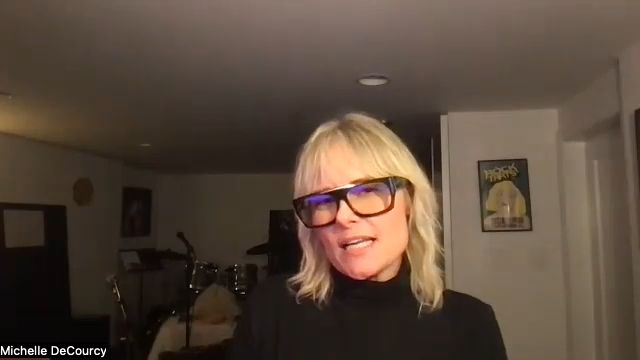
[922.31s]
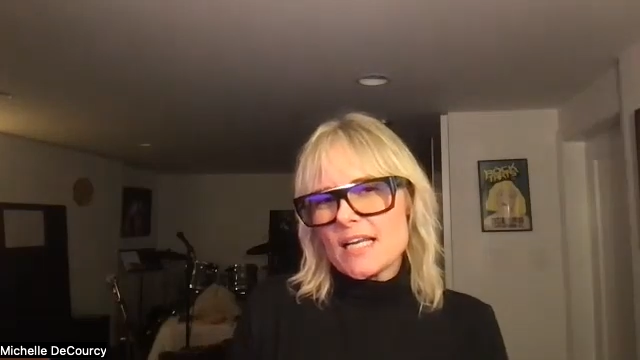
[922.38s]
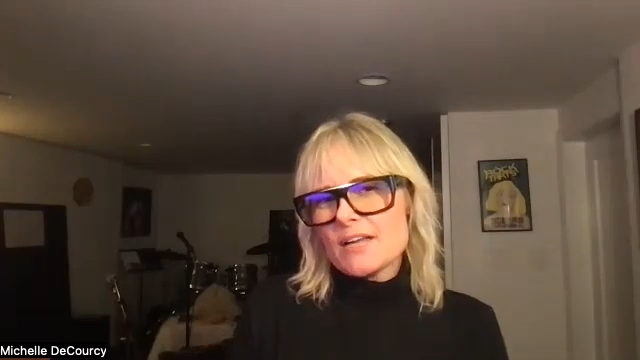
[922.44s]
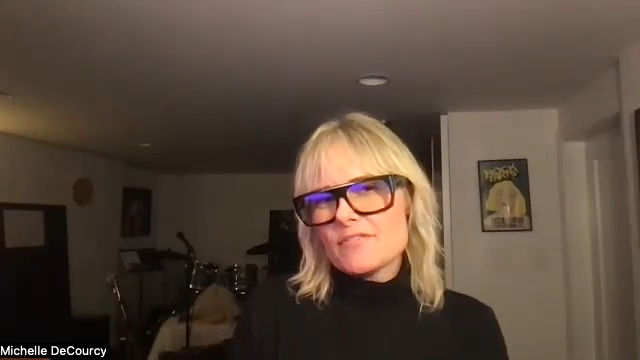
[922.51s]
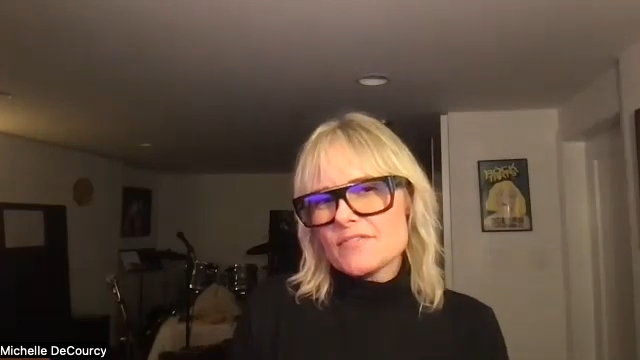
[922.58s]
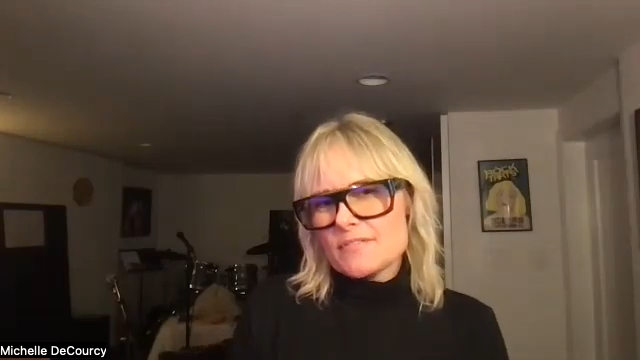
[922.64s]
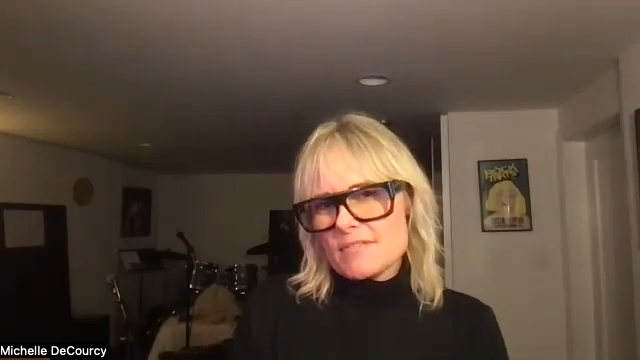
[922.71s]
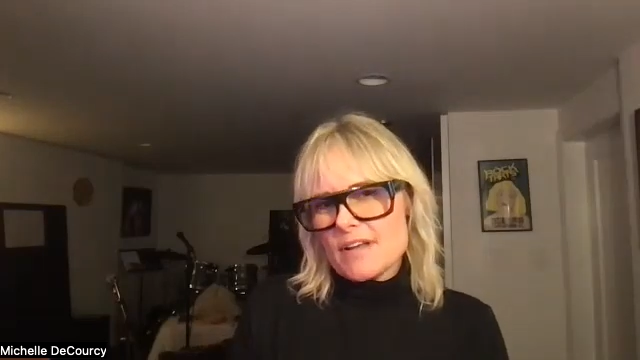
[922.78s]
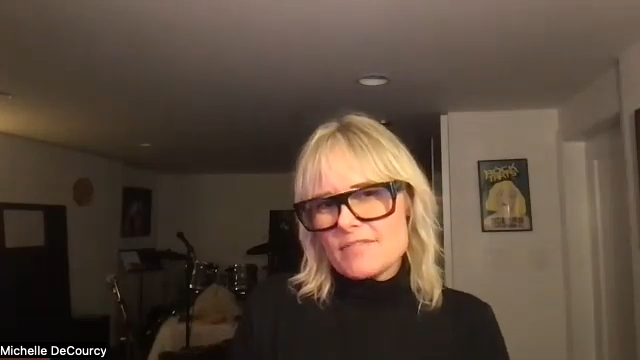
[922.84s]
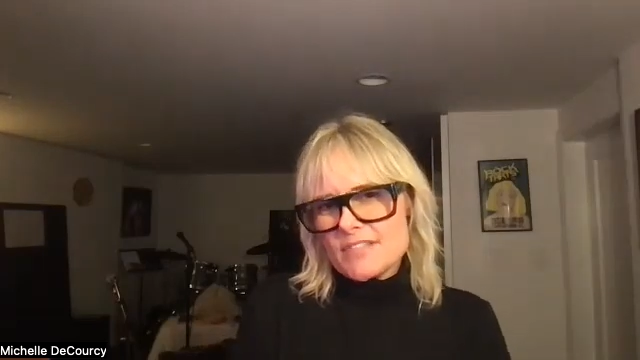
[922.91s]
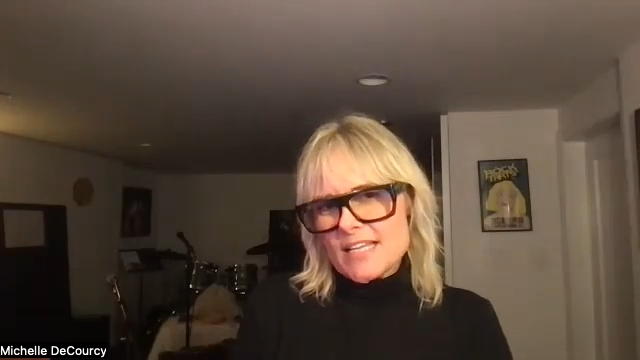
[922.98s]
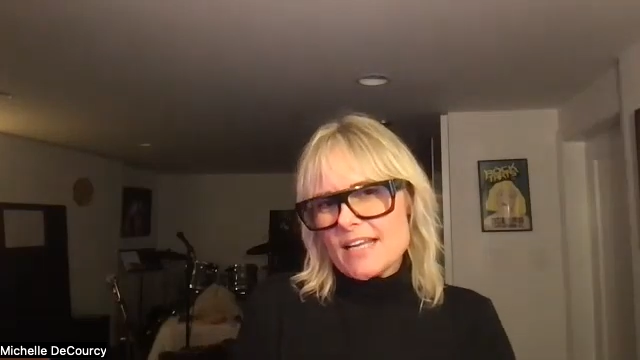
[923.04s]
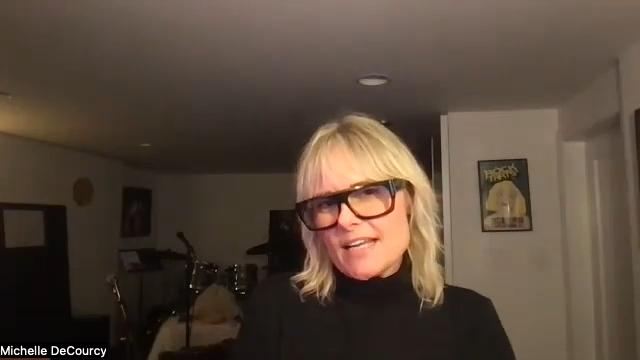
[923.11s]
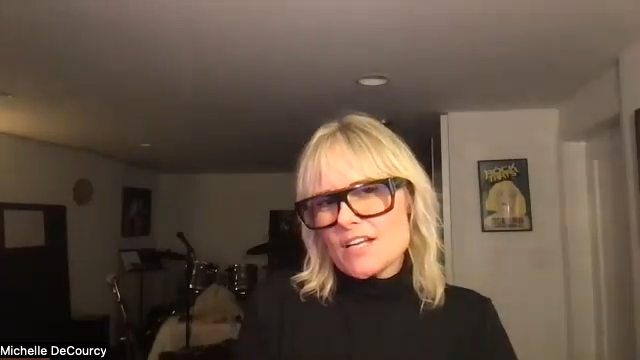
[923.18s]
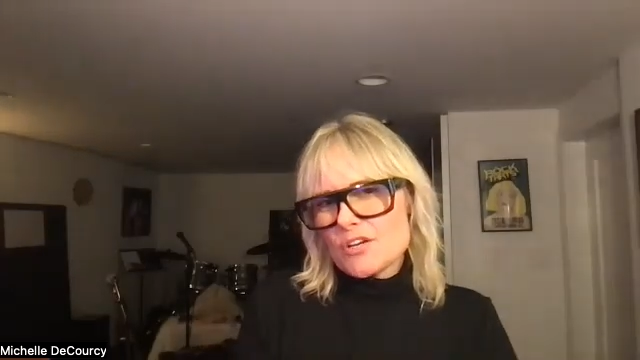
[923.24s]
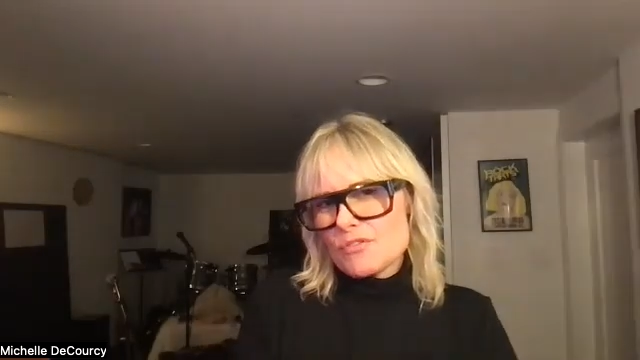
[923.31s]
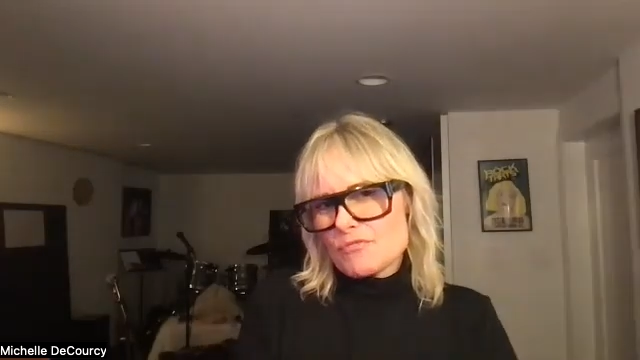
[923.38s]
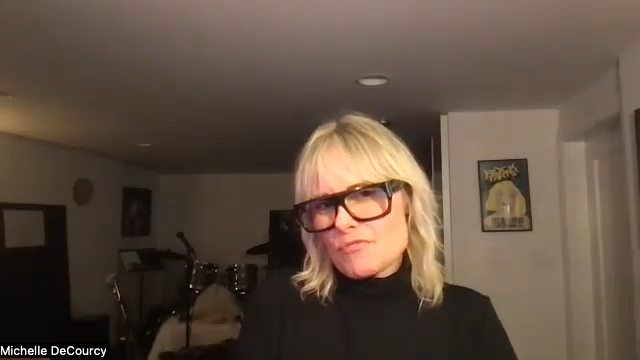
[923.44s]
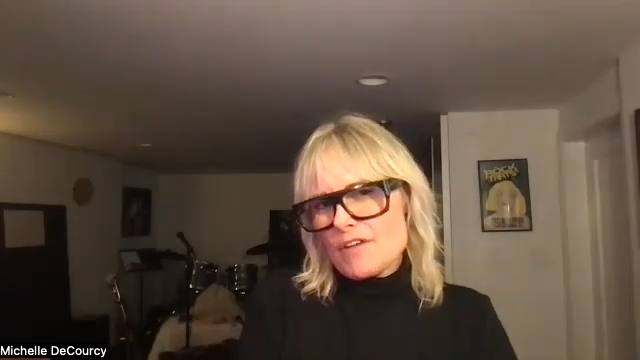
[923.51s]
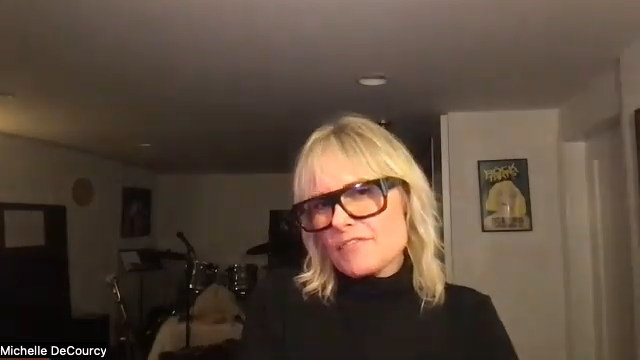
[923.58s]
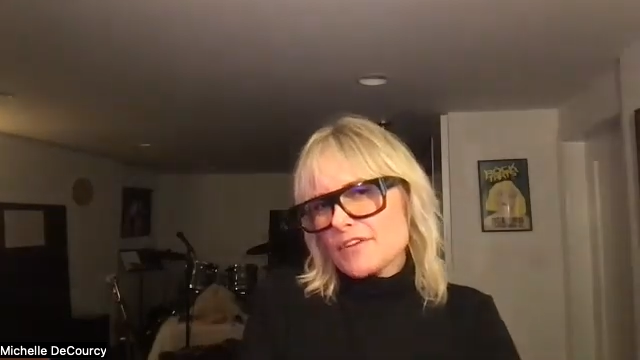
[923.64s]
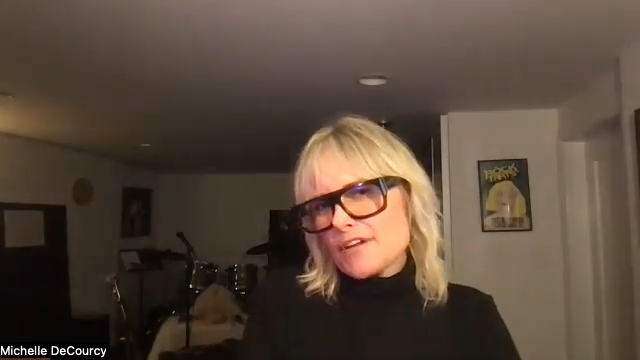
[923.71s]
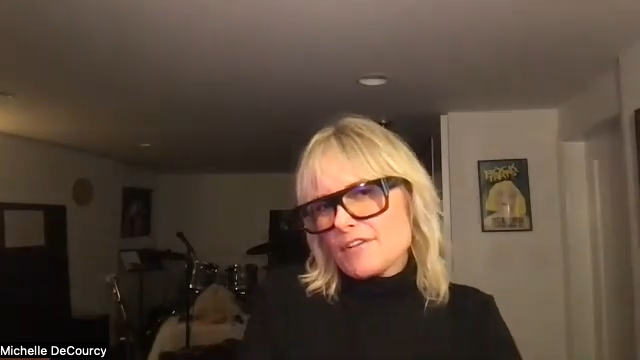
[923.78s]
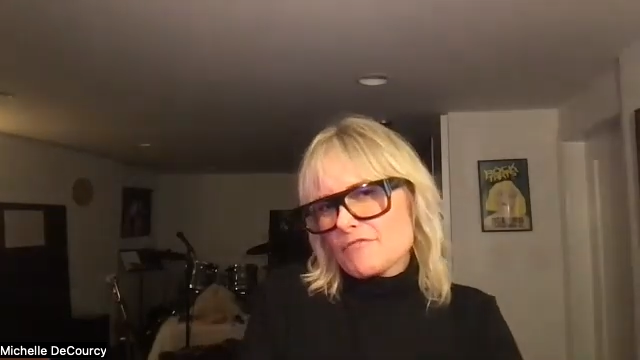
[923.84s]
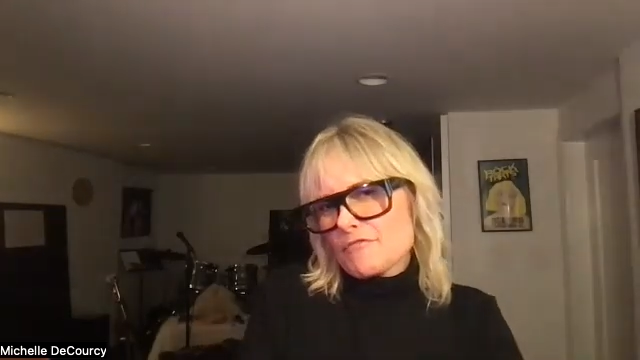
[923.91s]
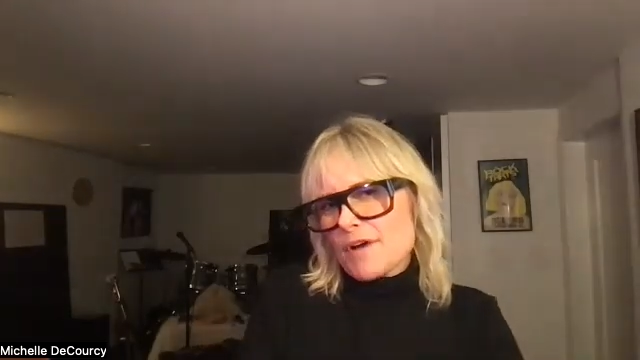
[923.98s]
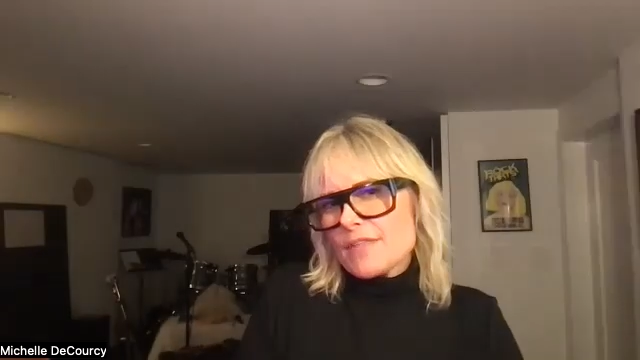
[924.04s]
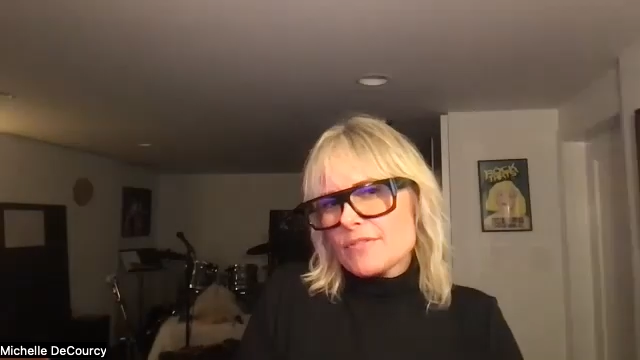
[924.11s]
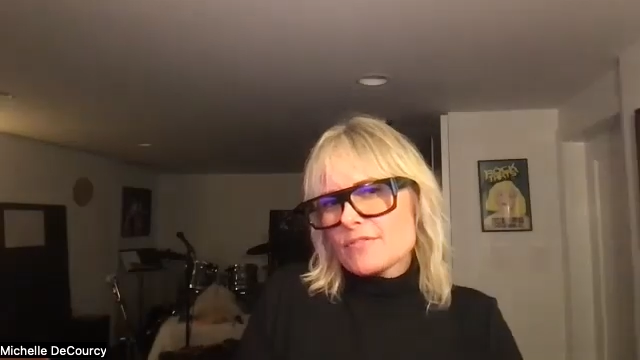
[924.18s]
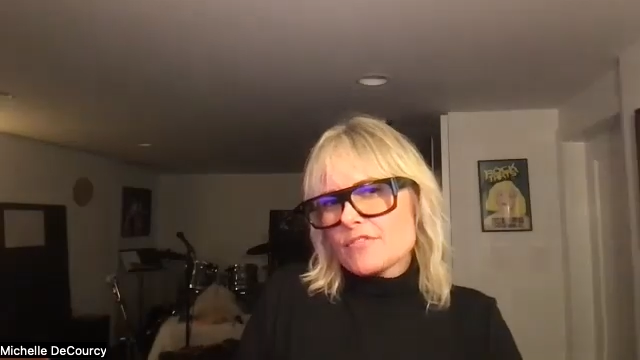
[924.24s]
and I've taken a rough enough
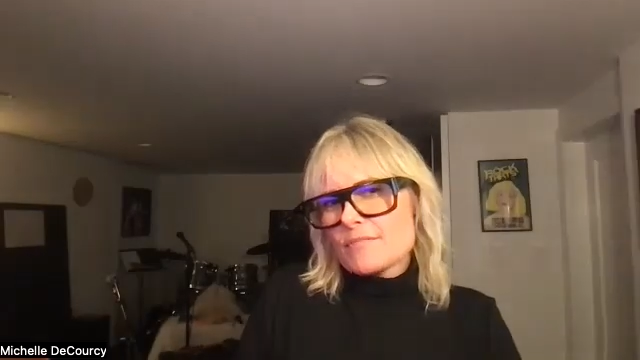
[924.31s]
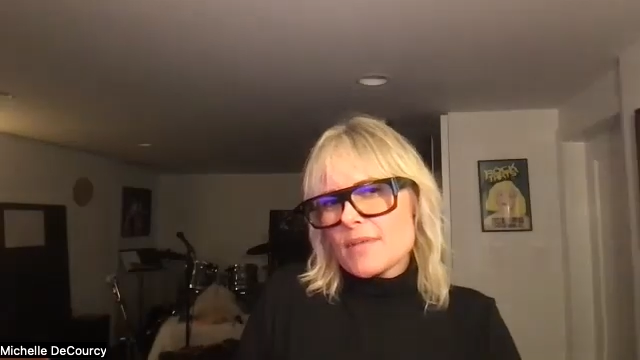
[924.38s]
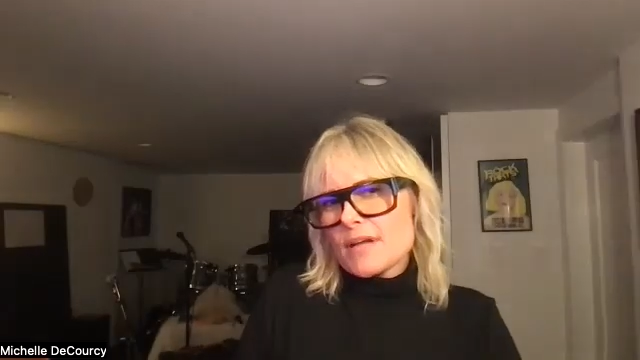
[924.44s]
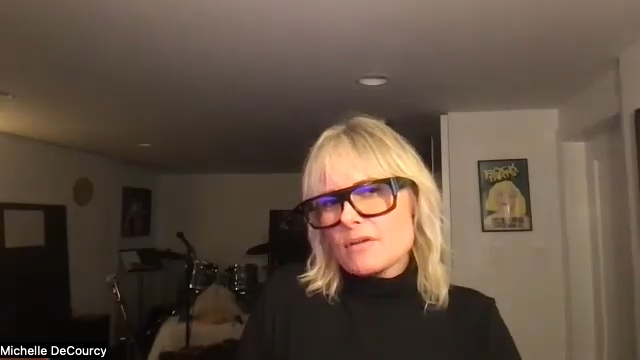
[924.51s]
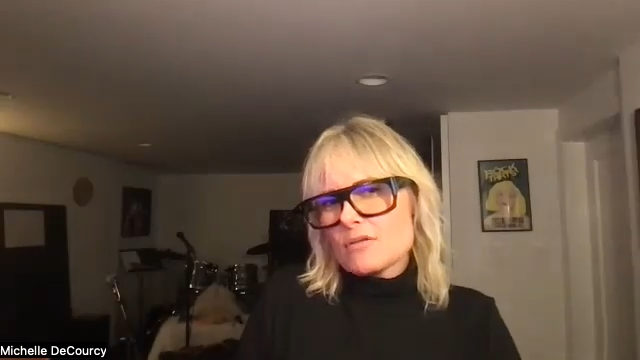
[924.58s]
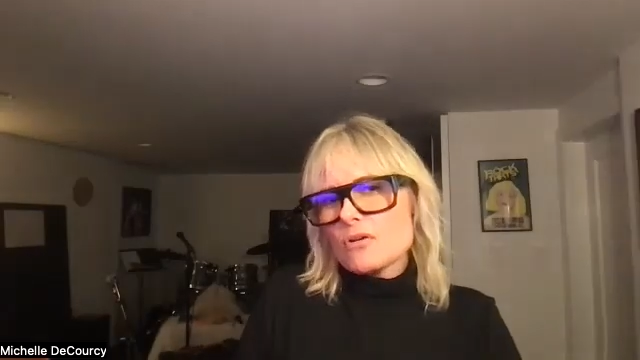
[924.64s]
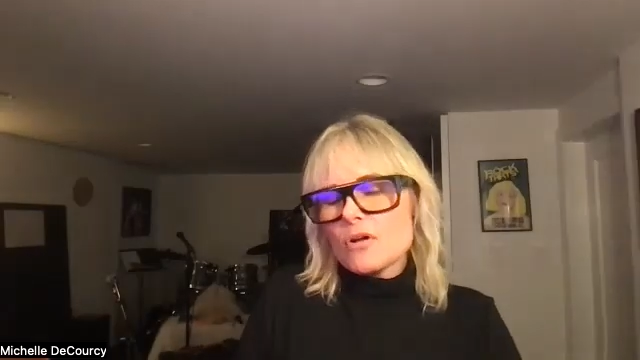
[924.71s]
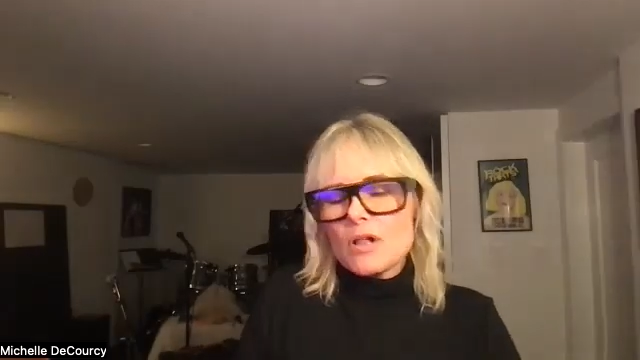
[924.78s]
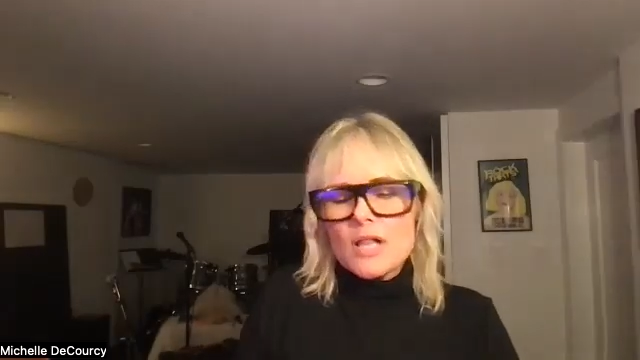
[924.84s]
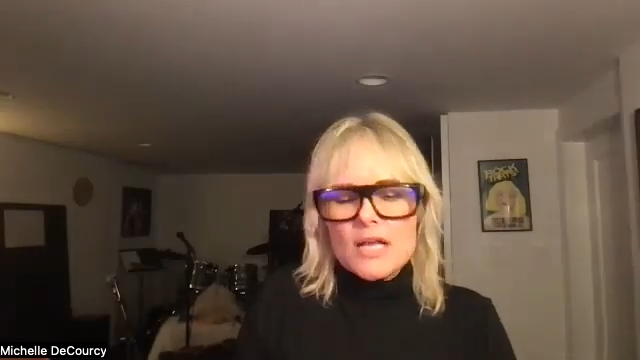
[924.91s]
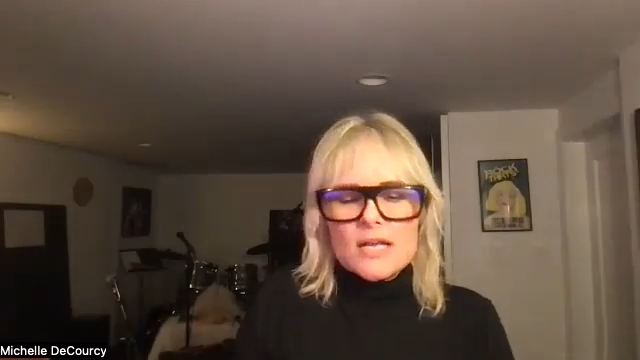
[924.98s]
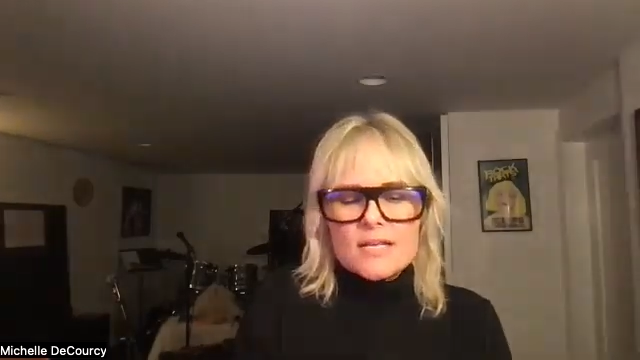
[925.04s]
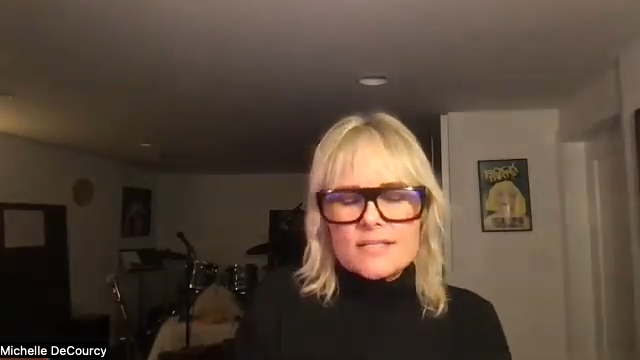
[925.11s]
ride through the medical